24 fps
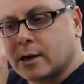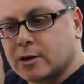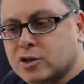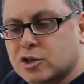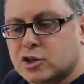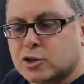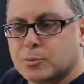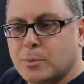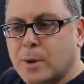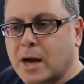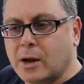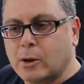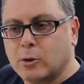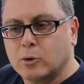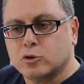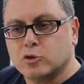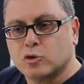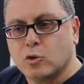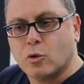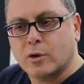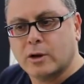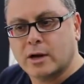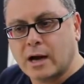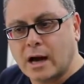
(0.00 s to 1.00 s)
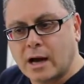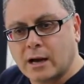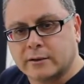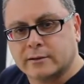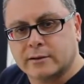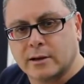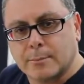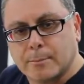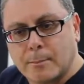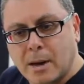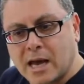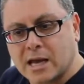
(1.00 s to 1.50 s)
smells or
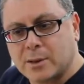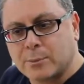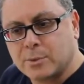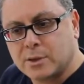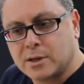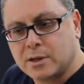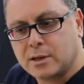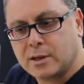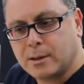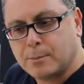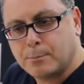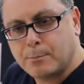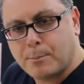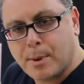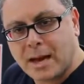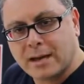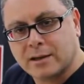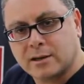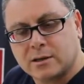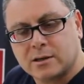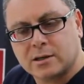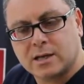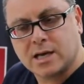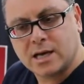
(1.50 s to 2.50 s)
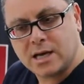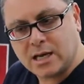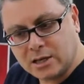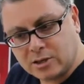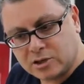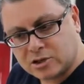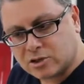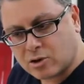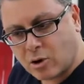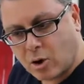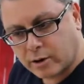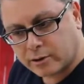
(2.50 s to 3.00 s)
gunk that may be embedded
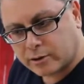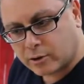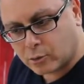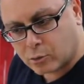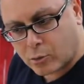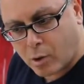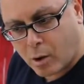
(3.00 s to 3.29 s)
inside the